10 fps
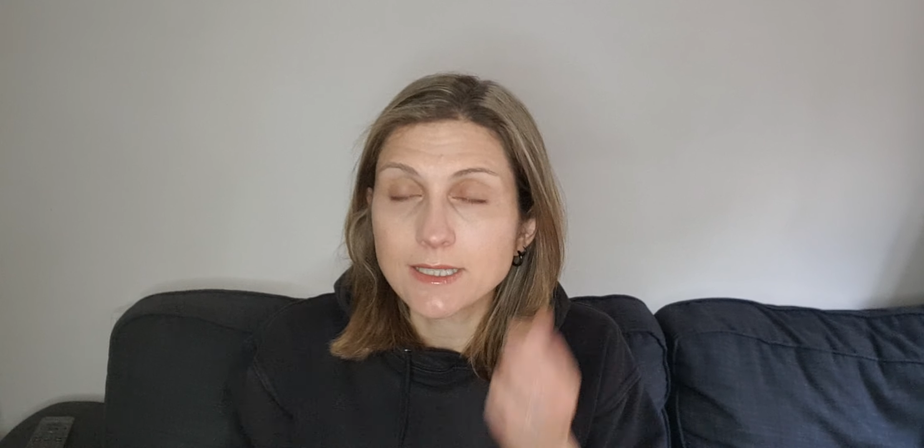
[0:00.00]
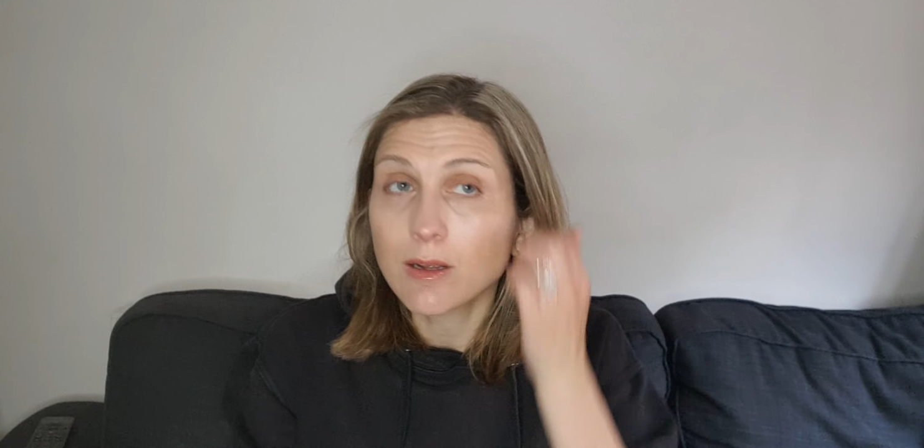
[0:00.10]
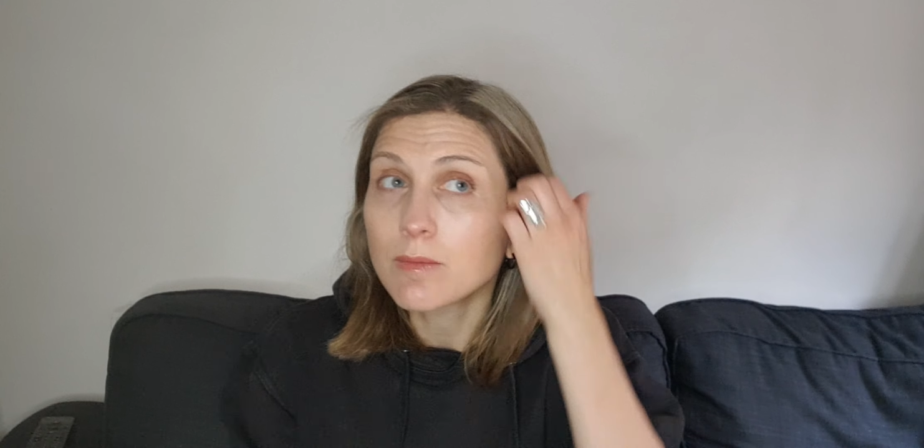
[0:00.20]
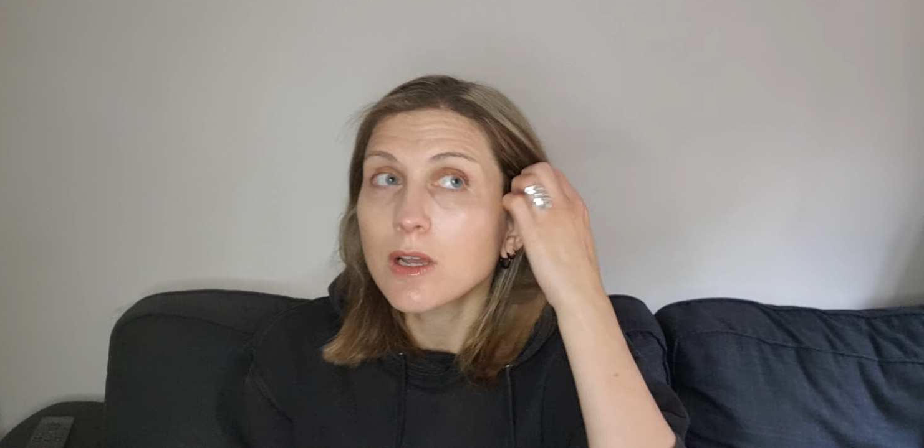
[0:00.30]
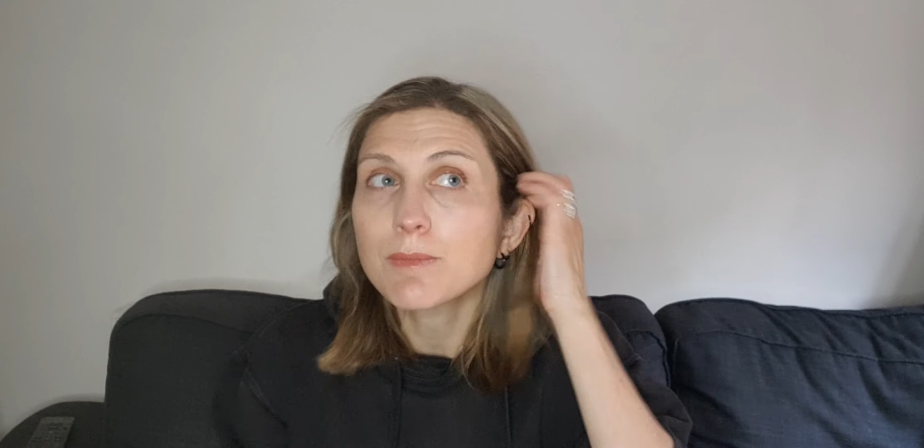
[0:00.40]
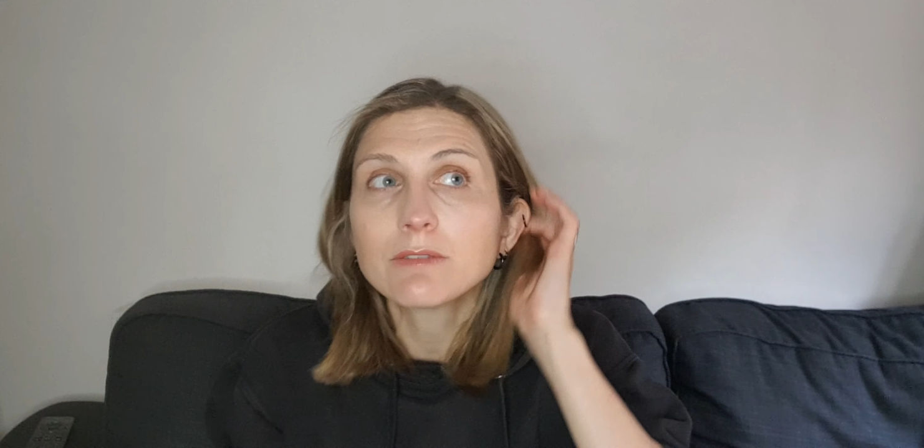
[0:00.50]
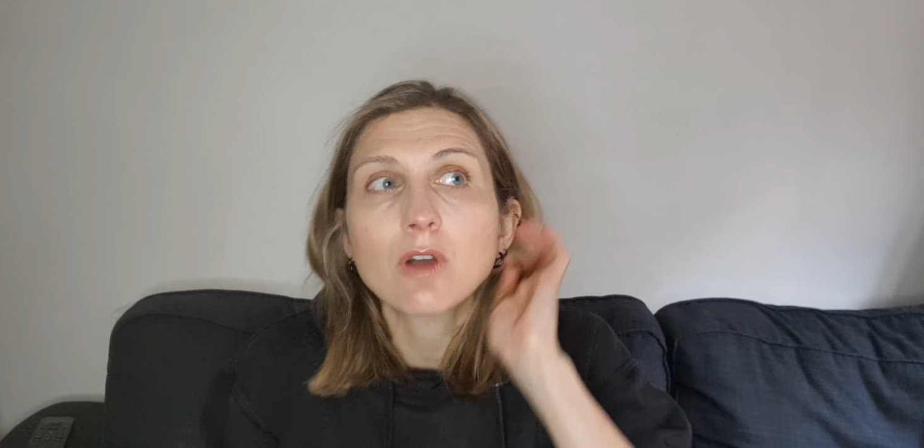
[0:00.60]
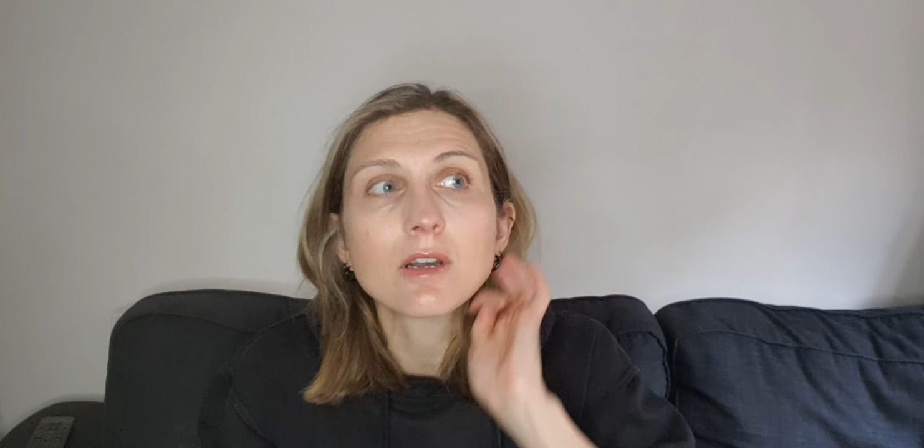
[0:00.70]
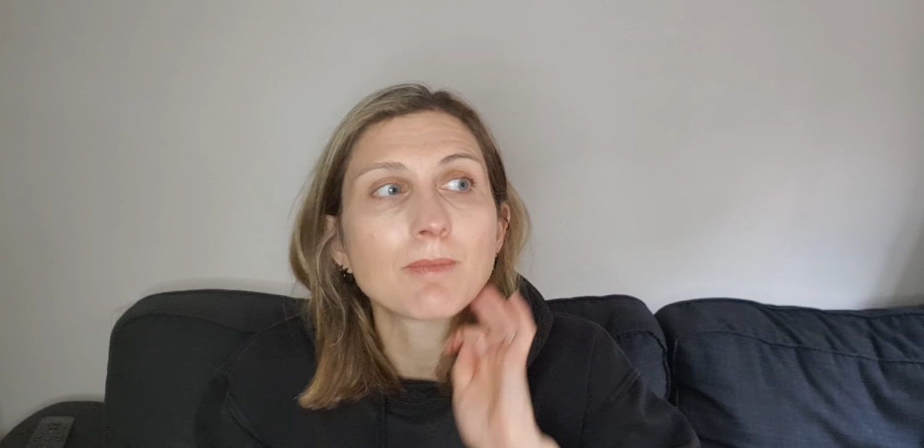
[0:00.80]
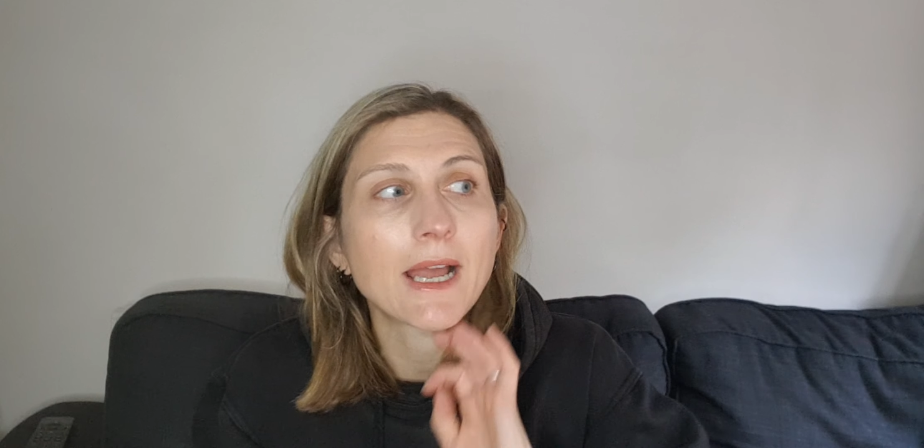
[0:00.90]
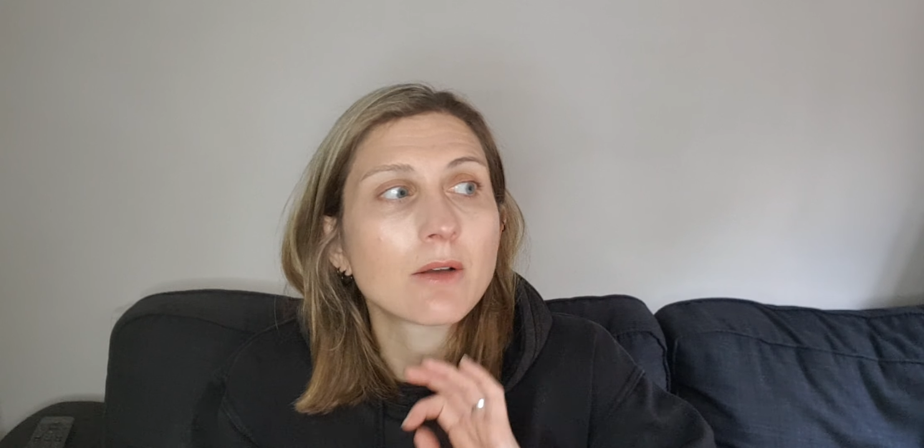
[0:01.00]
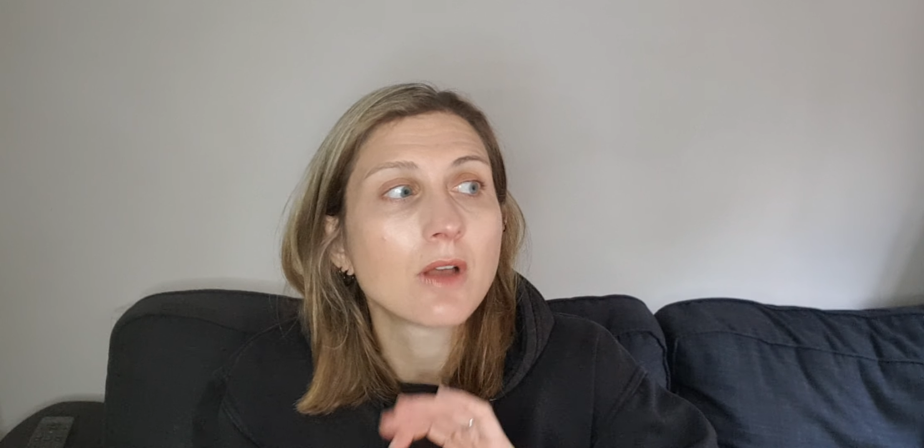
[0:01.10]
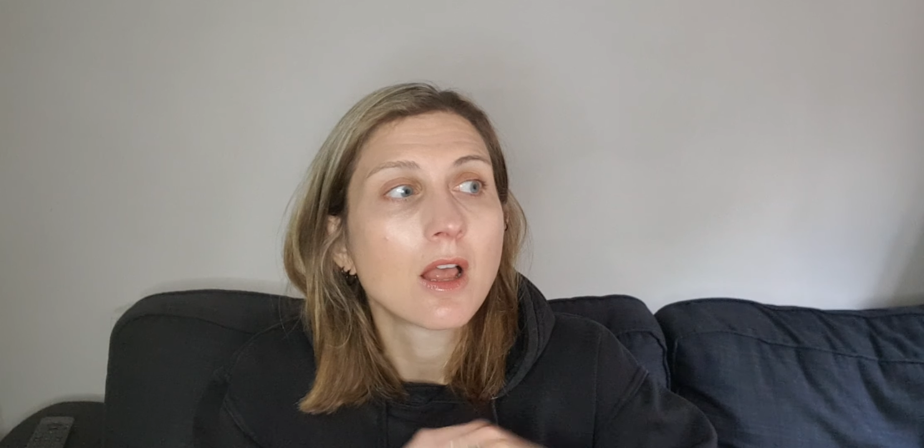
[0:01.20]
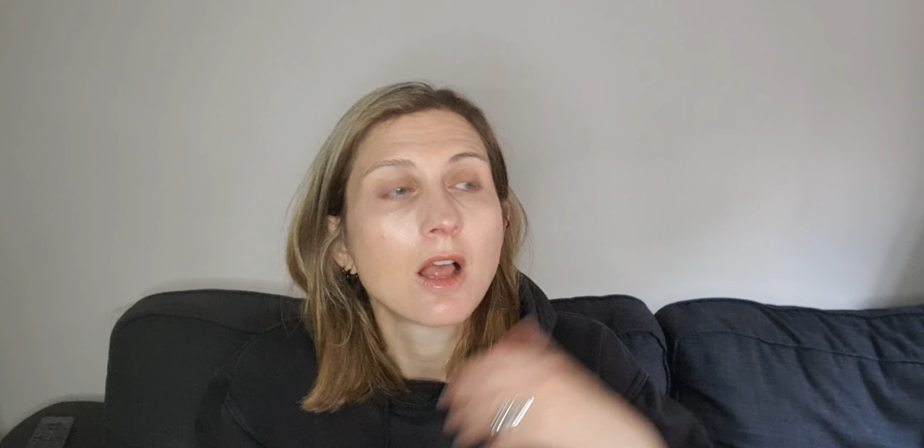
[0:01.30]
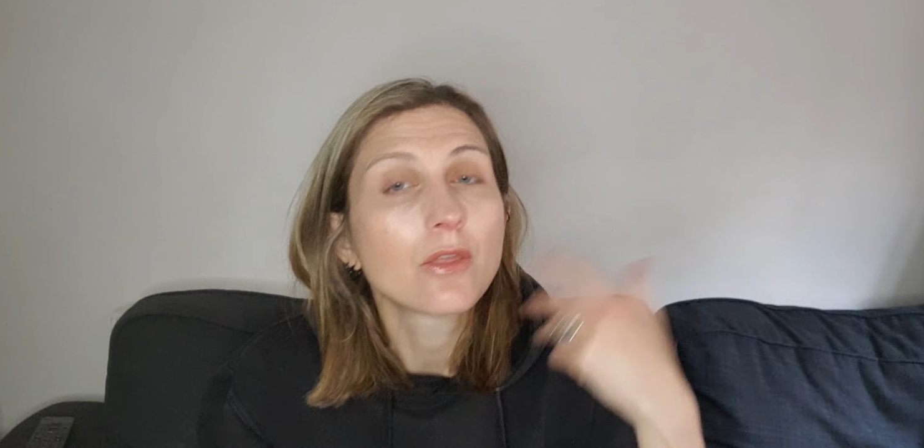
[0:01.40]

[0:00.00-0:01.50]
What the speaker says: Now, I might be wrong about